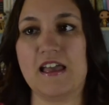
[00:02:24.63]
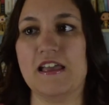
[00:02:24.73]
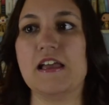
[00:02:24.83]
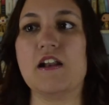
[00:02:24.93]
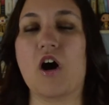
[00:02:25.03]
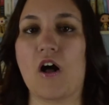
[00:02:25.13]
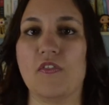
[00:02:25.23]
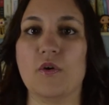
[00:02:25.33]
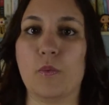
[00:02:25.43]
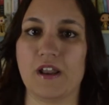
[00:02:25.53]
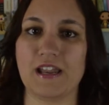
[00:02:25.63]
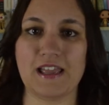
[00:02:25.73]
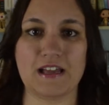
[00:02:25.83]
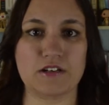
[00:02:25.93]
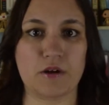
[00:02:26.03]
It, on the one
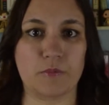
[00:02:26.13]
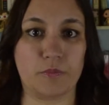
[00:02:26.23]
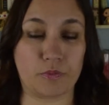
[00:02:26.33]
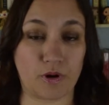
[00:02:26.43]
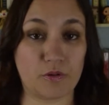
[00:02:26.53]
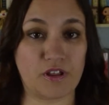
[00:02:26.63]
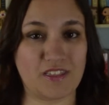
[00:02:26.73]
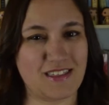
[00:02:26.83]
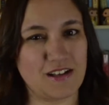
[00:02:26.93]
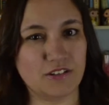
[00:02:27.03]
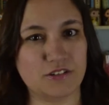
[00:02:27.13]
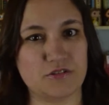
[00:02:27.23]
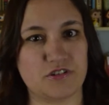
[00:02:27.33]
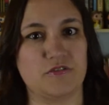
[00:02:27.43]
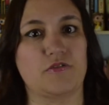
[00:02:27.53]
hand, broke the
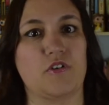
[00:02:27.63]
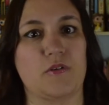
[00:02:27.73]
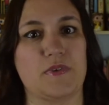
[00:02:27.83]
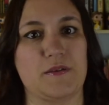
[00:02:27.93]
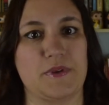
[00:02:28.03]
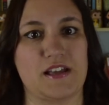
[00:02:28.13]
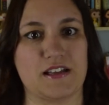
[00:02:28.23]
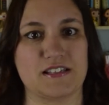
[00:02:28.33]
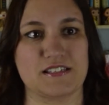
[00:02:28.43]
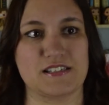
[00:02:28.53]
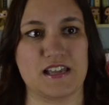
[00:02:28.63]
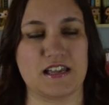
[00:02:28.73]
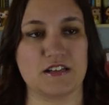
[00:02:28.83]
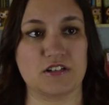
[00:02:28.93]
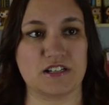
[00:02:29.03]
illusion for me because
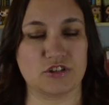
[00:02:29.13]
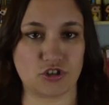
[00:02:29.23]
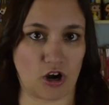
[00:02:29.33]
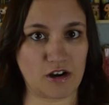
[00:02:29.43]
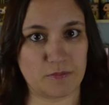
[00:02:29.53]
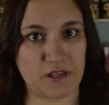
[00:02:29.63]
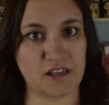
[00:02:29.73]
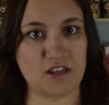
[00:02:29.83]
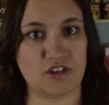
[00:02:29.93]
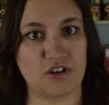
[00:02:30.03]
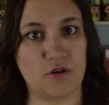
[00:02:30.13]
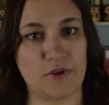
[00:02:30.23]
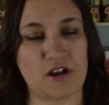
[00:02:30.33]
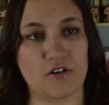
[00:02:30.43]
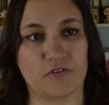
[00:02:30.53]
it jarred me. You know,
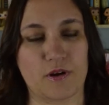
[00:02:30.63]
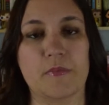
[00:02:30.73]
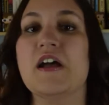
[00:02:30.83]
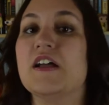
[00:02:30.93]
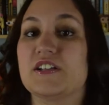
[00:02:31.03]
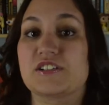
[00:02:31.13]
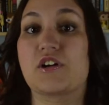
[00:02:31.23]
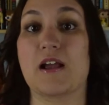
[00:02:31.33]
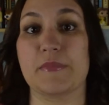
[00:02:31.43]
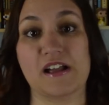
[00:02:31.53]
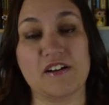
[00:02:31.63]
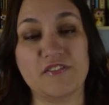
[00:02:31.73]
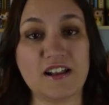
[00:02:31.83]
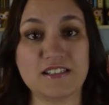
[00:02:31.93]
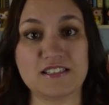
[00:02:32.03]
we go from describing
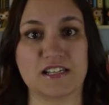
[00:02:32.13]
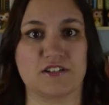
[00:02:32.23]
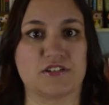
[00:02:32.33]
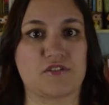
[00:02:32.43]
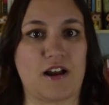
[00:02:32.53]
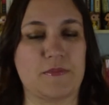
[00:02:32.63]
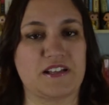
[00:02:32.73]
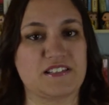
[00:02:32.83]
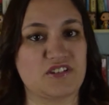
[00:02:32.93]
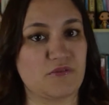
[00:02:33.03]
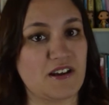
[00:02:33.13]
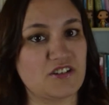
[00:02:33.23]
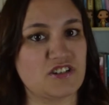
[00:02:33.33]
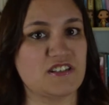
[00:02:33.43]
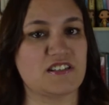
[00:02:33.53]
events and describing
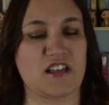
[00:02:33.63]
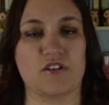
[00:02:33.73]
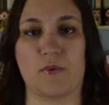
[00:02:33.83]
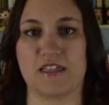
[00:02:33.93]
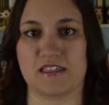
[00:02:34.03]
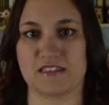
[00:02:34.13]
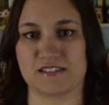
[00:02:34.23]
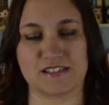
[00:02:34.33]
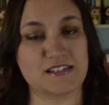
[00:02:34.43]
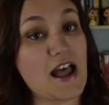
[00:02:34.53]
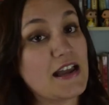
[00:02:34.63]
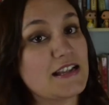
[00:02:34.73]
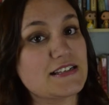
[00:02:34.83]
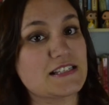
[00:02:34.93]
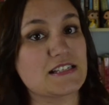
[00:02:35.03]
situations and the way that the
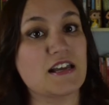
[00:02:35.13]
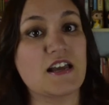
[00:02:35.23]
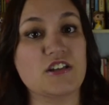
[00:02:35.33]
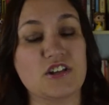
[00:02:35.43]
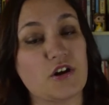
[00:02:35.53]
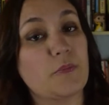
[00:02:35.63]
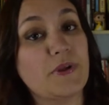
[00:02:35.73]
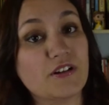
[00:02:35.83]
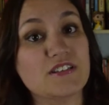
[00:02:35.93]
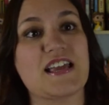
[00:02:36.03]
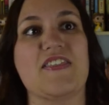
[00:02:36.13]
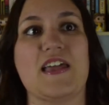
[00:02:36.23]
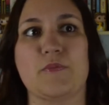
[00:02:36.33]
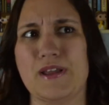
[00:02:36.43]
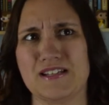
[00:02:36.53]
society is, you know, built, and
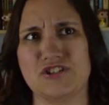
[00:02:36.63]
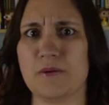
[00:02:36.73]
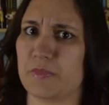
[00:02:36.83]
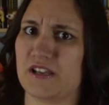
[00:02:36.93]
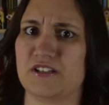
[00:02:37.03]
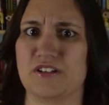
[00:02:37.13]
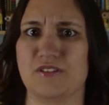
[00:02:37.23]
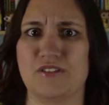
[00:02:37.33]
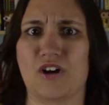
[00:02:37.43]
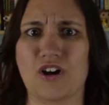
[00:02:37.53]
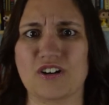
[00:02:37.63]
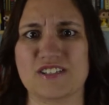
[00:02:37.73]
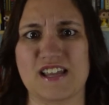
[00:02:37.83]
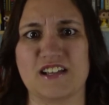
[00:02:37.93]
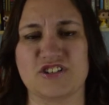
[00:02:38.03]
then we jump into her
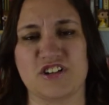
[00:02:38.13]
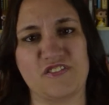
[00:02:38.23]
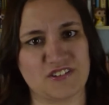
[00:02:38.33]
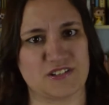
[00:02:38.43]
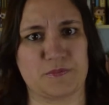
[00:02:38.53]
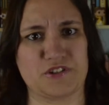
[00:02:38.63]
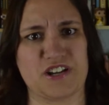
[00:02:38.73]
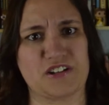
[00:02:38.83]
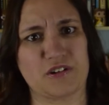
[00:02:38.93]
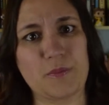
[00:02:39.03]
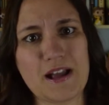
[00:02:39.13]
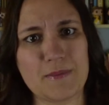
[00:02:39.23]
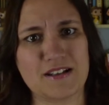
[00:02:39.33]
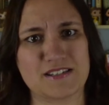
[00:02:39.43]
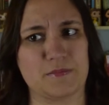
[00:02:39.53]
saying she feels a particular way
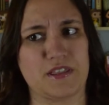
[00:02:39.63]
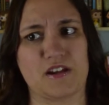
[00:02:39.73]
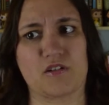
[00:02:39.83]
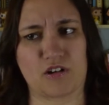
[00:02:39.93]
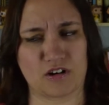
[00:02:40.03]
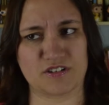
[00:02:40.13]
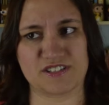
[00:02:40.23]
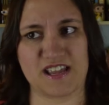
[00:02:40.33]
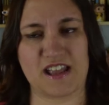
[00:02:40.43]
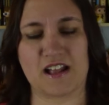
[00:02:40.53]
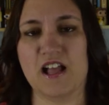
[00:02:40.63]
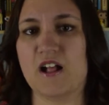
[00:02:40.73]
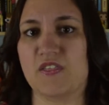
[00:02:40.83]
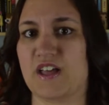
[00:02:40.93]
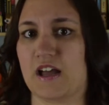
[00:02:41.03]
about something, or her saying
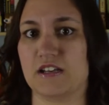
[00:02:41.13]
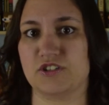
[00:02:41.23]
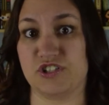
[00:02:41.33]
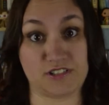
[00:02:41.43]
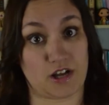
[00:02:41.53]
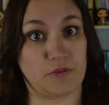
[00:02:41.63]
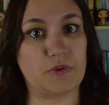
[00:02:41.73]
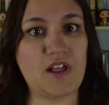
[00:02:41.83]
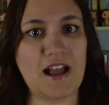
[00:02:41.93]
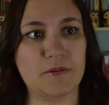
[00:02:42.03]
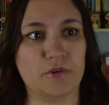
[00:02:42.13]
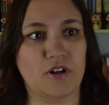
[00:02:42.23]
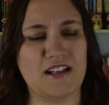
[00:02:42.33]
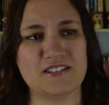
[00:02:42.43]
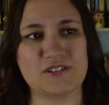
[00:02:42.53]
that she's unreliable.
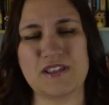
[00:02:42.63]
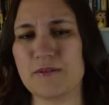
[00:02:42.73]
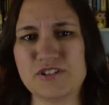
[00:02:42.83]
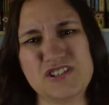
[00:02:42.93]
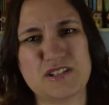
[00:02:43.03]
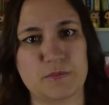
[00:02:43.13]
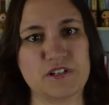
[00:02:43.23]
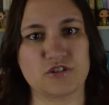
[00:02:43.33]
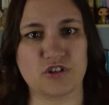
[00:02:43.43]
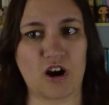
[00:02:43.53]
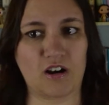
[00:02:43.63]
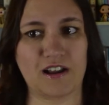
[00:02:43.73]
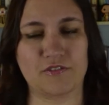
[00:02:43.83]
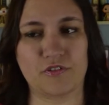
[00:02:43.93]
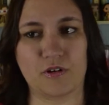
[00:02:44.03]
And so that was just a bit
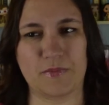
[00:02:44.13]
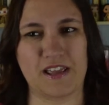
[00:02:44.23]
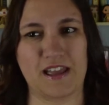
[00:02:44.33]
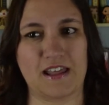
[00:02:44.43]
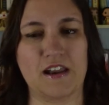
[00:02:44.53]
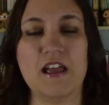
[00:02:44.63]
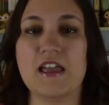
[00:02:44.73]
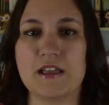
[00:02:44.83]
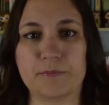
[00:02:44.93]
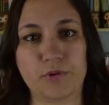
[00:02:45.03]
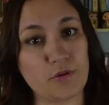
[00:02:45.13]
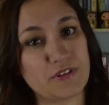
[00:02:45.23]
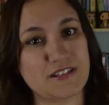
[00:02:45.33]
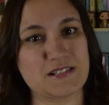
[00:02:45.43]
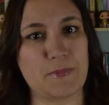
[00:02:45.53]
jarring for me, and it
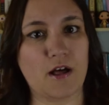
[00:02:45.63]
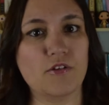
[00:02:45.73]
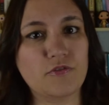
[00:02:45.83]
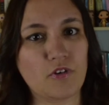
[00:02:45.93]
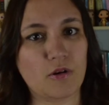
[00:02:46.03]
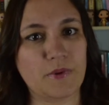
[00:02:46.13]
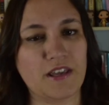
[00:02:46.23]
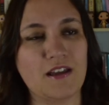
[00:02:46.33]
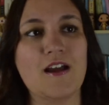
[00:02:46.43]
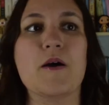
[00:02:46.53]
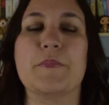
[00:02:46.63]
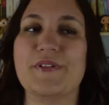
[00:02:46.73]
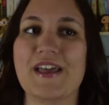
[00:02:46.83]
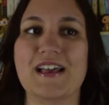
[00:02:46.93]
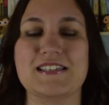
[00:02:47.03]
broke the spell for me. But
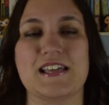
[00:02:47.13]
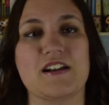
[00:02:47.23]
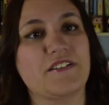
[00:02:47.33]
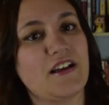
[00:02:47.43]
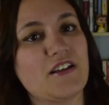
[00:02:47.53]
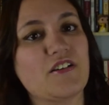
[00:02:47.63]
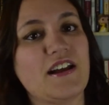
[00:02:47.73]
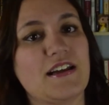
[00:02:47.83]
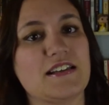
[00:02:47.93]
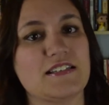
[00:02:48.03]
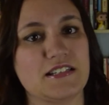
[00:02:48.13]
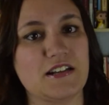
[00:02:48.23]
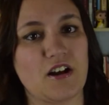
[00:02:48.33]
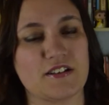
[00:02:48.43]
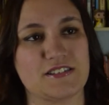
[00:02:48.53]
like I said, on the other hand, it did
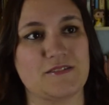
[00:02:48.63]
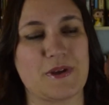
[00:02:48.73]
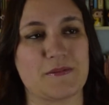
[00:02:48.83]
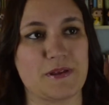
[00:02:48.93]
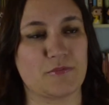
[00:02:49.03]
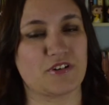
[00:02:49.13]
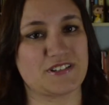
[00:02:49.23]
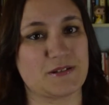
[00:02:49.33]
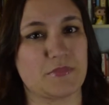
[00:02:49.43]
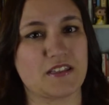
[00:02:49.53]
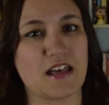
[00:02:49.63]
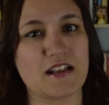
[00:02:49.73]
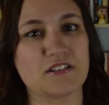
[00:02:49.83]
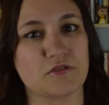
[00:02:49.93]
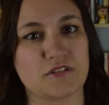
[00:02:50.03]
also make me more
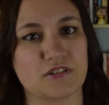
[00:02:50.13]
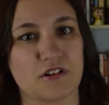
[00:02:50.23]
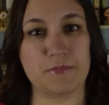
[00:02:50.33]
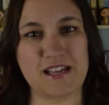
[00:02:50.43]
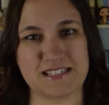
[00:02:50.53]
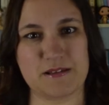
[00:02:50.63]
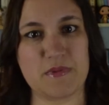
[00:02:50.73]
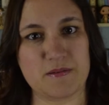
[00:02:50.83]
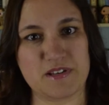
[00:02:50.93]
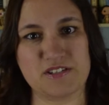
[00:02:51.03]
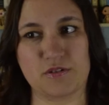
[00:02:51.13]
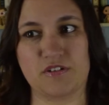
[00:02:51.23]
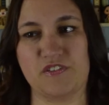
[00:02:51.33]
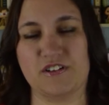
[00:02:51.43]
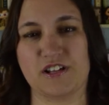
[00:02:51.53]
sympathetic towards her because it made me sort of
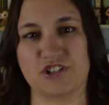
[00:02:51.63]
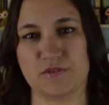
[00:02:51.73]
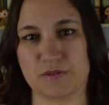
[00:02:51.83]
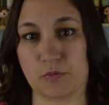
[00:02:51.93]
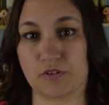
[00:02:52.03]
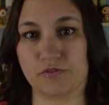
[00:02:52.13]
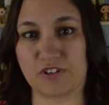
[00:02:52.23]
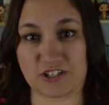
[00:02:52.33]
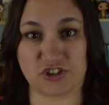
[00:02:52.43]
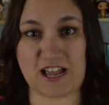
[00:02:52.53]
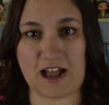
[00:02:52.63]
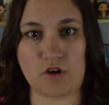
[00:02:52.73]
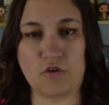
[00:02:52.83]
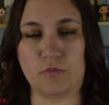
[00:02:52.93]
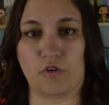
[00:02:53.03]
feel like she was more fleshed
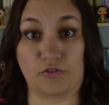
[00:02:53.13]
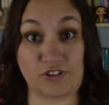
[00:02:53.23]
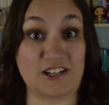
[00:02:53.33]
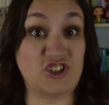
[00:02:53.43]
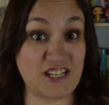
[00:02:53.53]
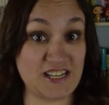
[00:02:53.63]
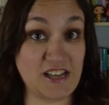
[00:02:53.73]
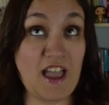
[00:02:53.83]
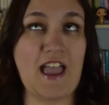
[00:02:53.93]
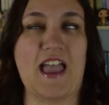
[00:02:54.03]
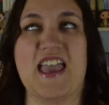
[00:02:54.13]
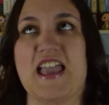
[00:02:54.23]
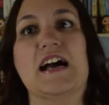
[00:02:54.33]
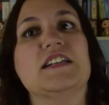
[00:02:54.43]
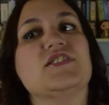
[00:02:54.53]
out, more fleshy,
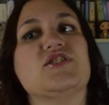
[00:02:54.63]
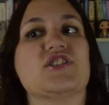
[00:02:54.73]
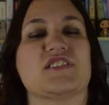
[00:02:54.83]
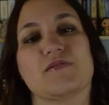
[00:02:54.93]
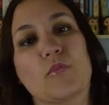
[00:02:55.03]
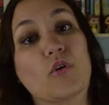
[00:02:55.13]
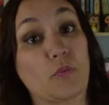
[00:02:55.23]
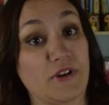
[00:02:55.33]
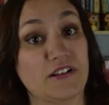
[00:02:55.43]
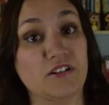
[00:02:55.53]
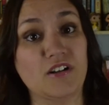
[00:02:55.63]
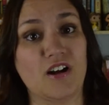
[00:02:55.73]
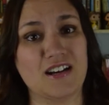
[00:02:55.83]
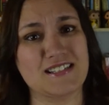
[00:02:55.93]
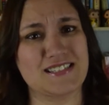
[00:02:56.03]
and just more real,
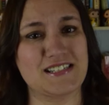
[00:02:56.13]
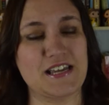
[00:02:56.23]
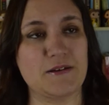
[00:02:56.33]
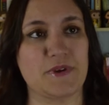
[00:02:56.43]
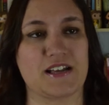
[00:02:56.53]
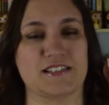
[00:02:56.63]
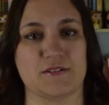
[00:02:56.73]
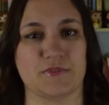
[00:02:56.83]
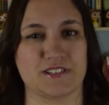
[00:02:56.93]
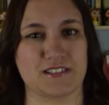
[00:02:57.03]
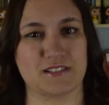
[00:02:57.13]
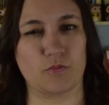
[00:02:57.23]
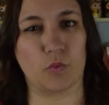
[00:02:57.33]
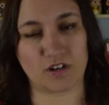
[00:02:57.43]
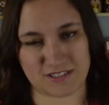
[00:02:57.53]
honestly, because it was
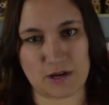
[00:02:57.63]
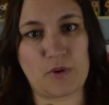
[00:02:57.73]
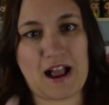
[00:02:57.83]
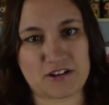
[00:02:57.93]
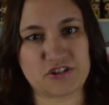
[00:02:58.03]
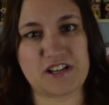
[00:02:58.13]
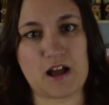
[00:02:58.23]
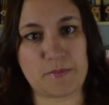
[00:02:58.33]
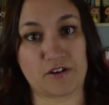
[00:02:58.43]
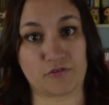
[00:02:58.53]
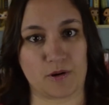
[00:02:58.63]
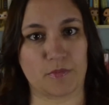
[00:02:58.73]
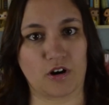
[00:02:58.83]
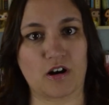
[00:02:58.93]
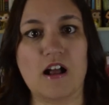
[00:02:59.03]
words that were actually coming from
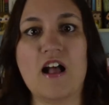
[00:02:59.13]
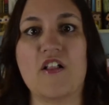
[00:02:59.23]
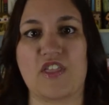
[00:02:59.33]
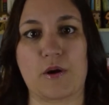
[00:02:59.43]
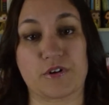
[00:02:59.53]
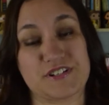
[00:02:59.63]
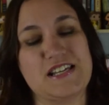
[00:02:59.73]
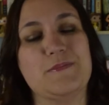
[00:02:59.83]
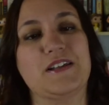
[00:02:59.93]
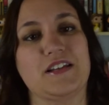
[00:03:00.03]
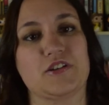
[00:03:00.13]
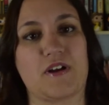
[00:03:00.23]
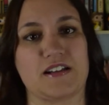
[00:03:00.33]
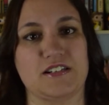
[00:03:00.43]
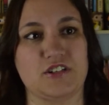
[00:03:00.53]
her that were seemingly
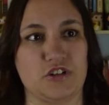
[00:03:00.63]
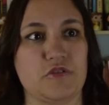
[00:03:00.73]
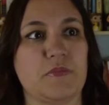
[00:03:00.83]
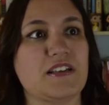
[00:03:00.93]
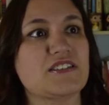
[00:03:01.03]
directed to me.